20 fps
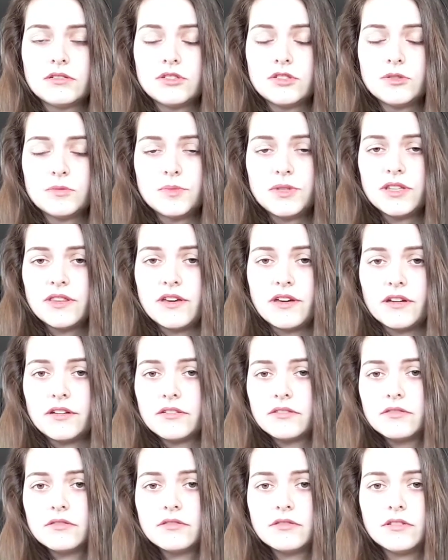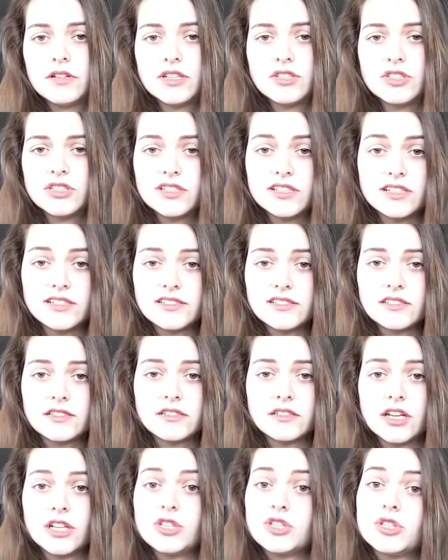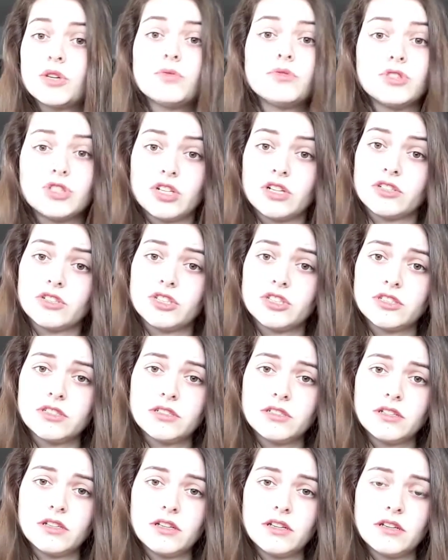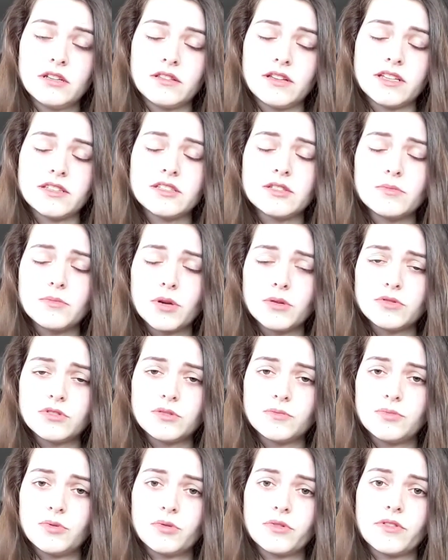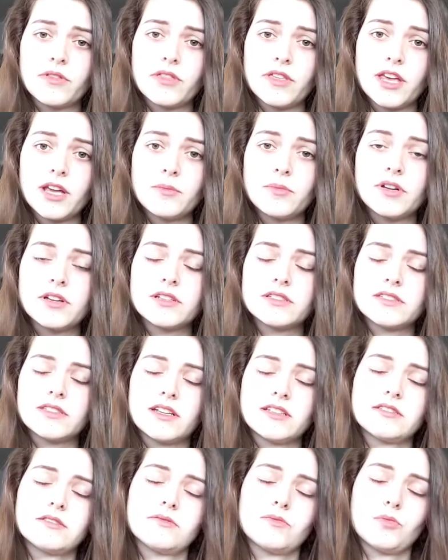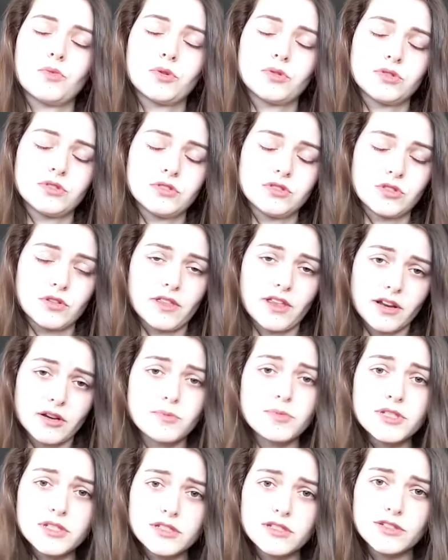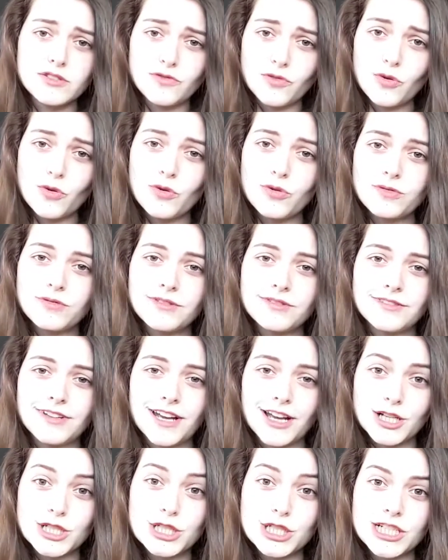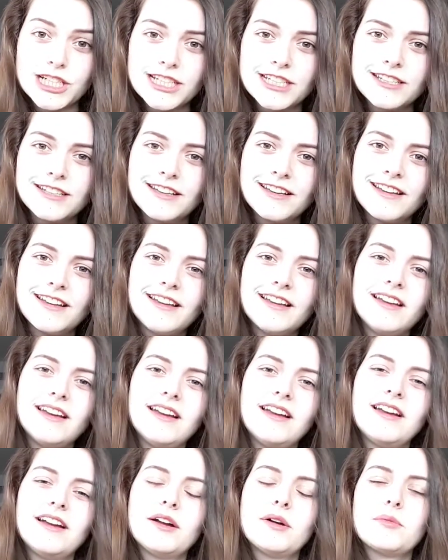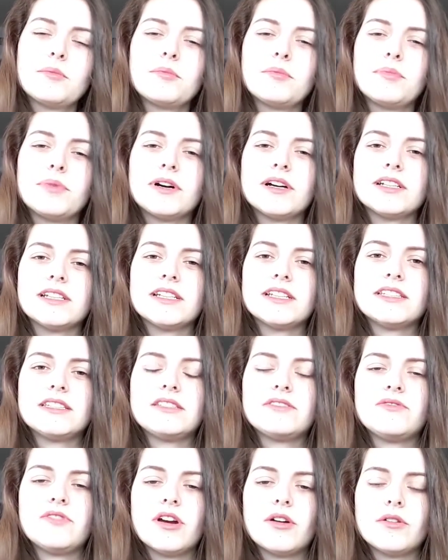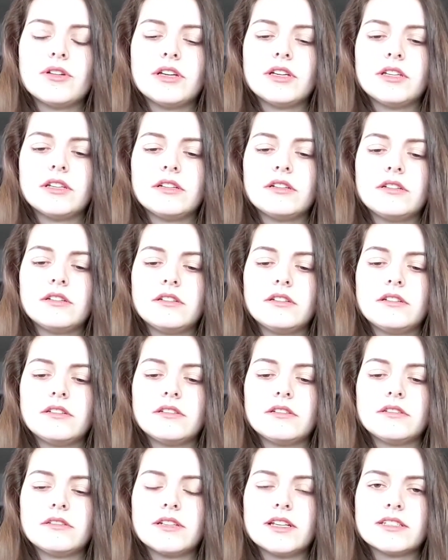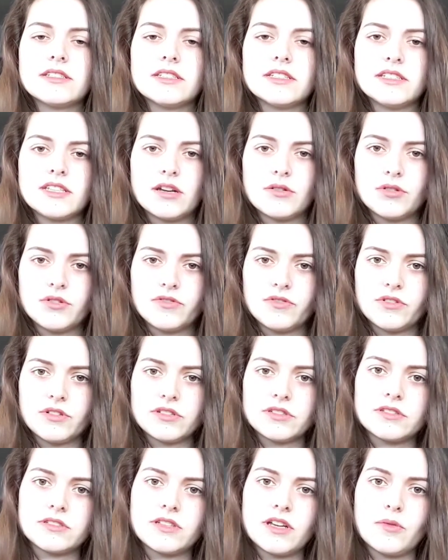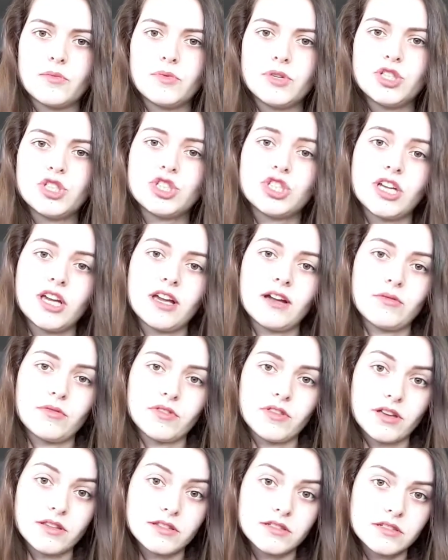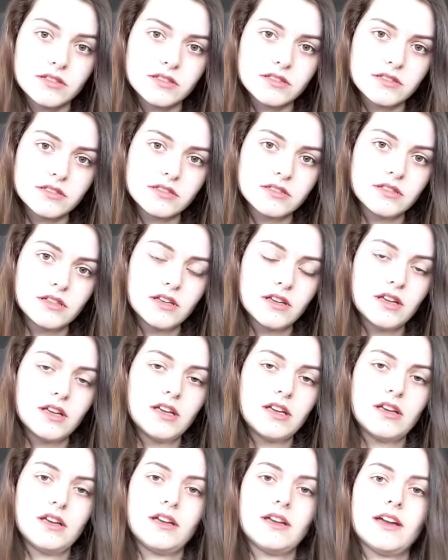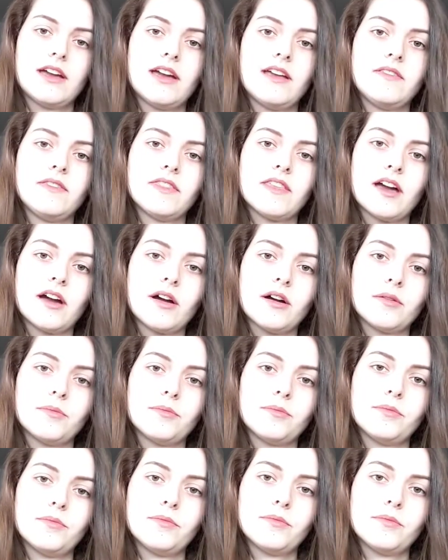Just be there and just listen and don't judge. That's the most important thing, because that's what your therapist is for, actually. But it's very necessary for us that we share with others, and that,